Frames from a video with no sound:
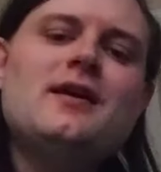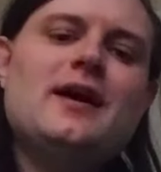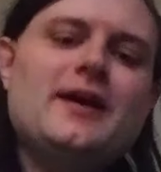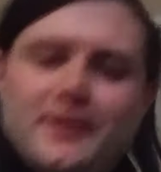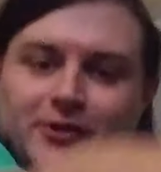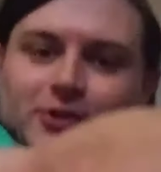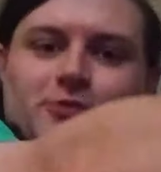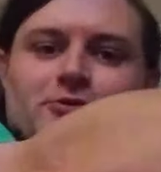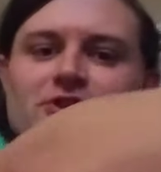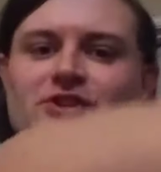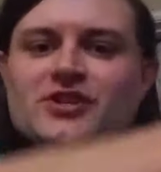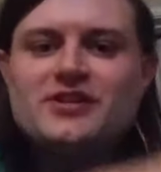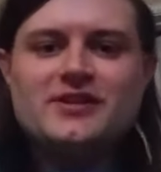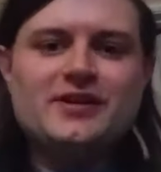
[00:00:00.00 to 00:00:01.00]
and you
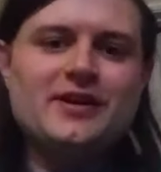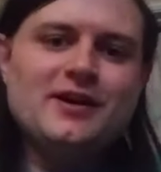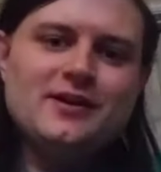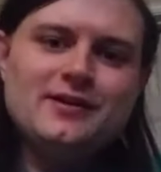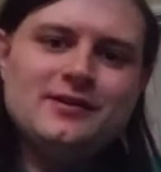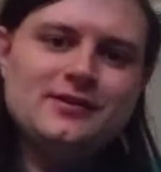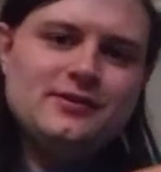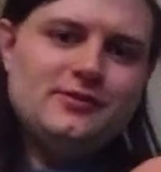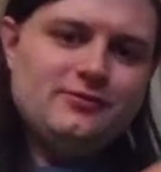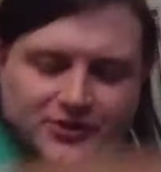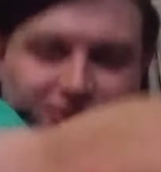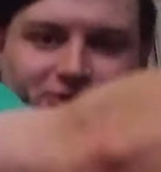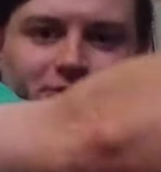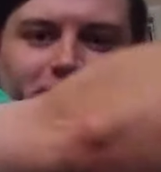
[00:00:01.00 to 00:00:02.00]
just you
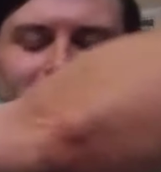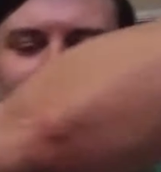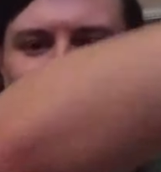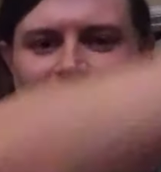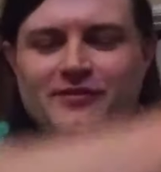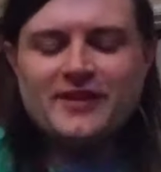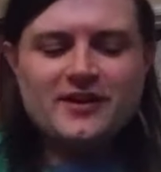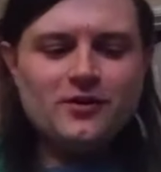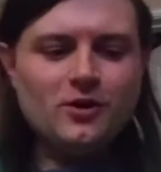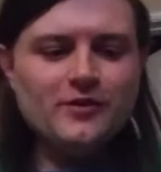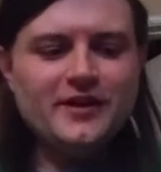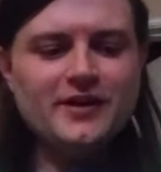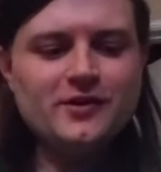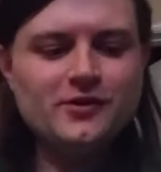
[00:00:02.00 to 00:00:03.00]
surge with like
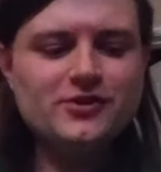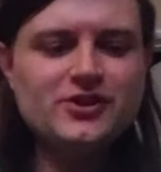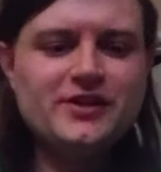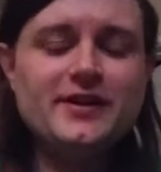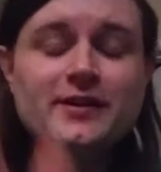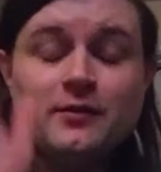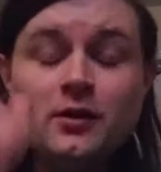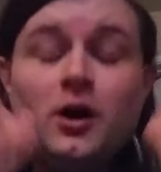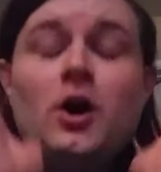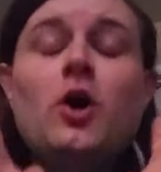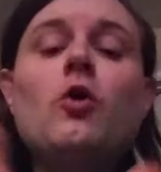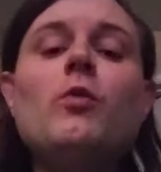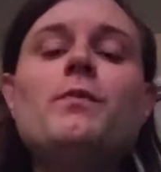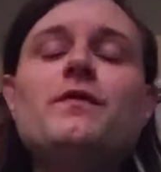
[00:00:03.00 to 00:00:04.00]
all the energy and
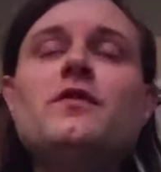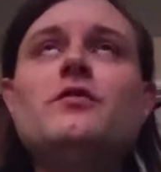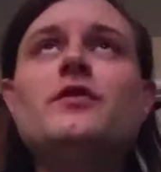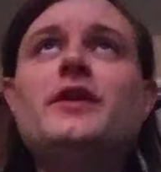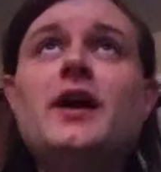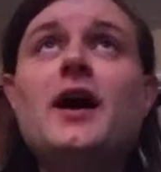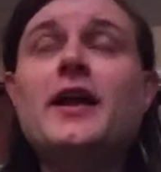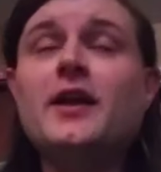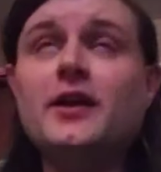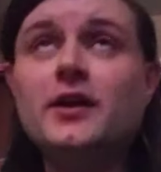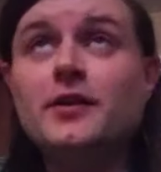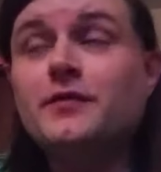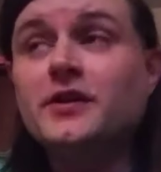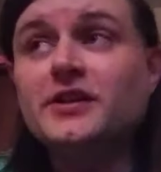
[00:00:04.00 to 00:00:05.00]
hopefully I can
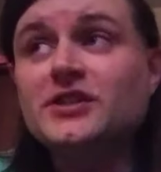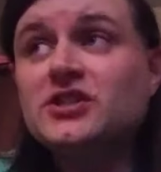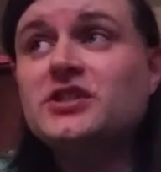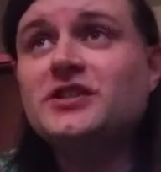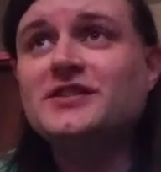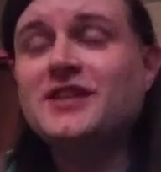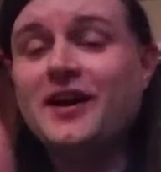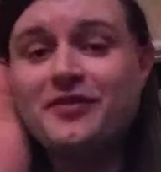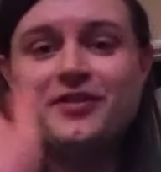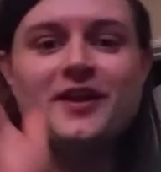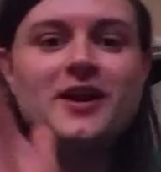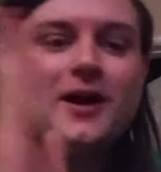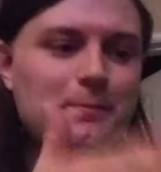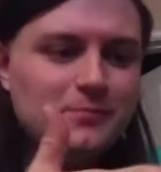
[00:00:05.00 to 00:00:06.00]
get this because I
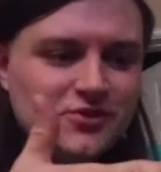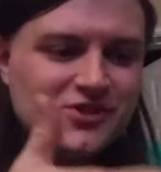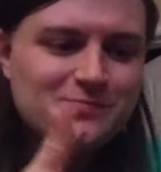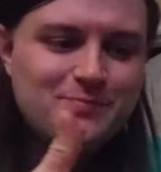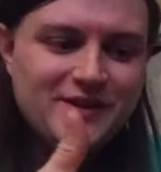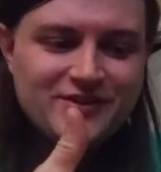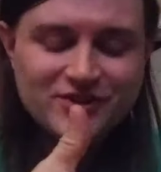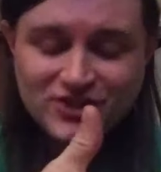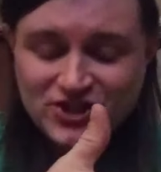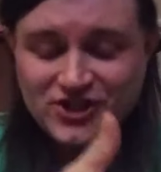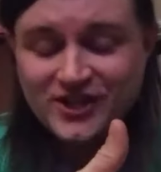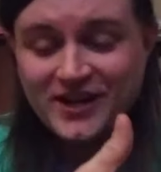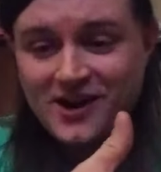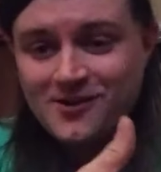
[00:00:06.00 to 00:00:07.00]
think I just beat the
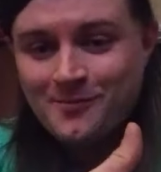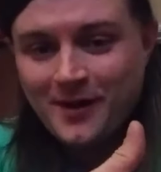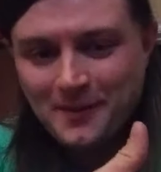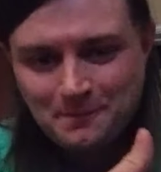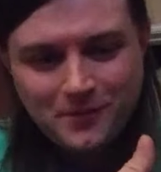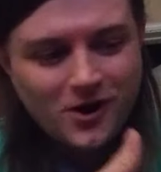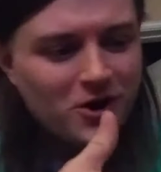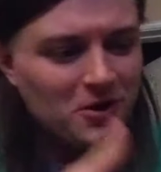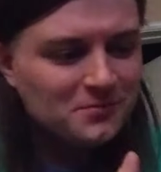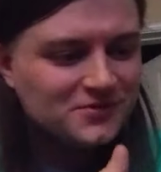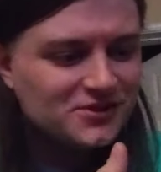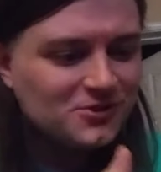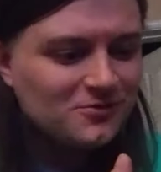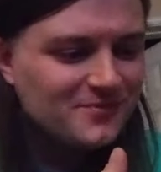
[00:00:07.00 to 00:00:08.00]
shit out of my
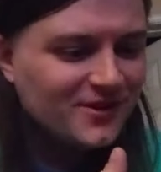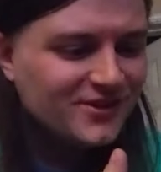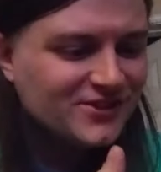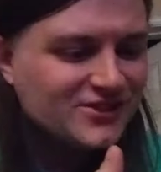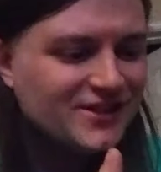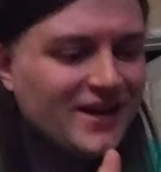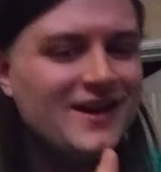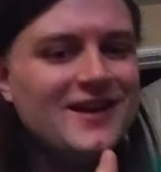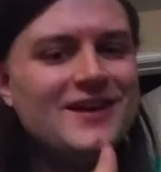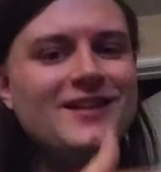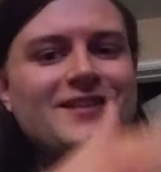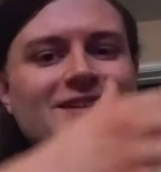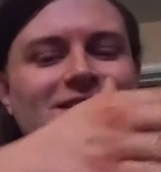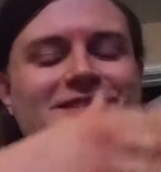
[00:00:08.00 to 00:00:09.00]
palm so much
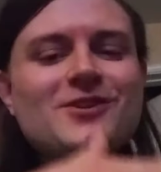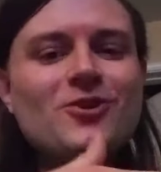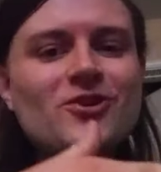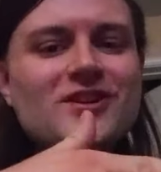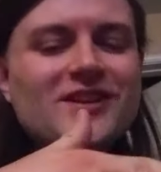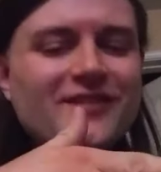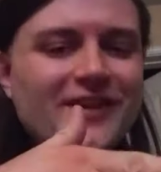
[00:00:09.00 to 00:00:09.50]
that it's hard to